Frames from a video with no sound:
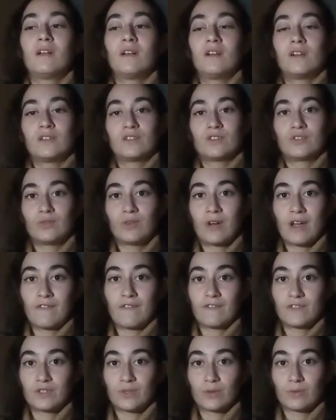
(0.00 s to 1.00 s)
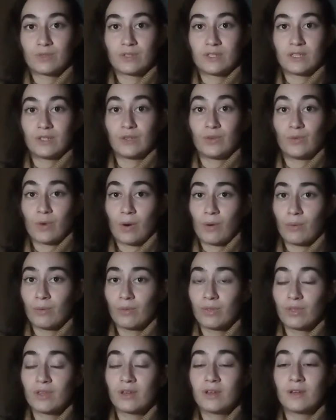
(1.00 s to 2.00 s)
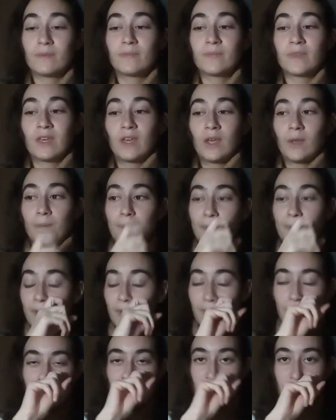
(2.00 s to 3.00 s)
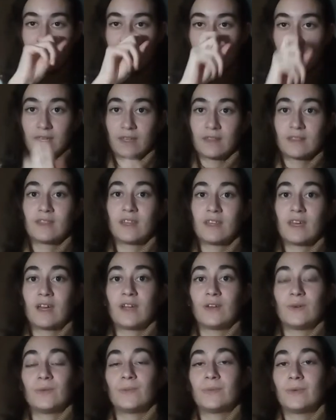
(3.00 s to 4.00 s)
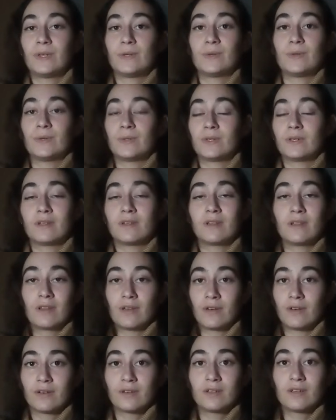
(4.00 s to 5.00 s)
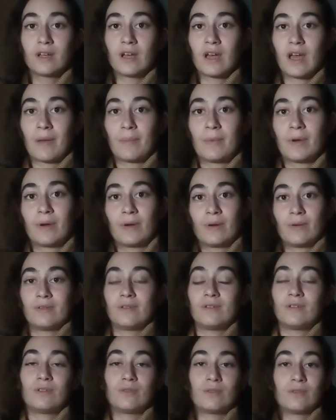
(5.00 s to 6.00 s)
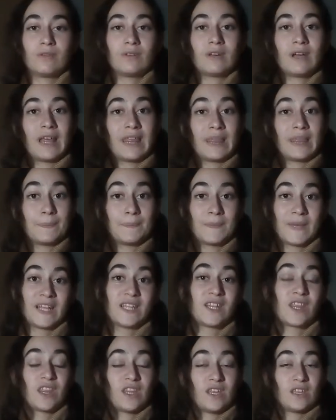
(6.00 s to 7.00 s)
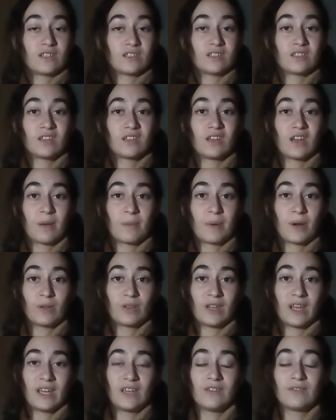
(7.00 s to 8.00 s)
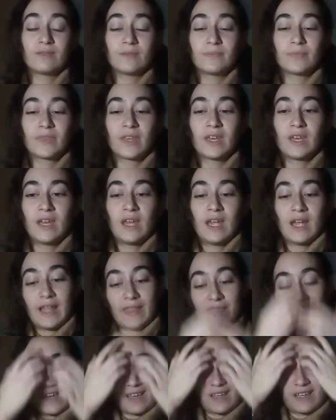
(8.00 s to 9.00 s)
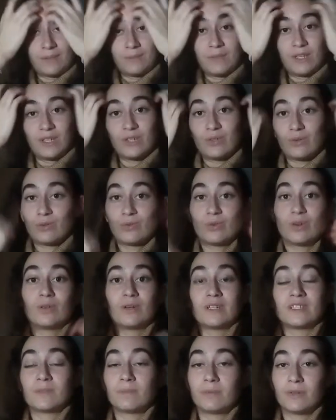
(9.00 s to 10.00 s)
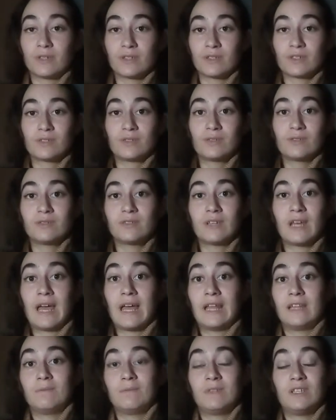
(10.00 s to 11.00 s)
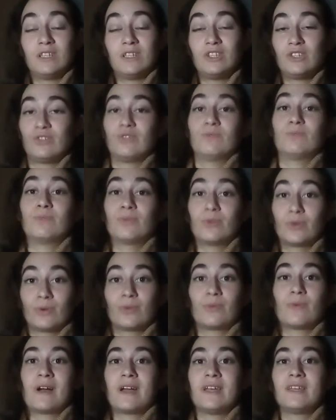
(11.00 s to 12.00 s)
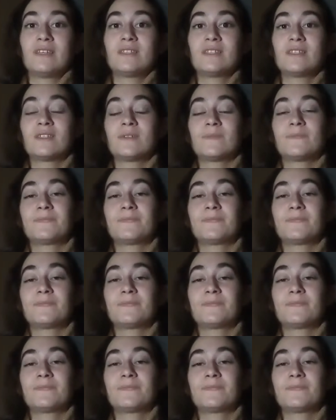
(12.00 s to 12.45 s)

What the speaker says: Also, I've chosen growth because I think that we could learn about good and bad things about life, and that can make you grow as a person and make you more wise.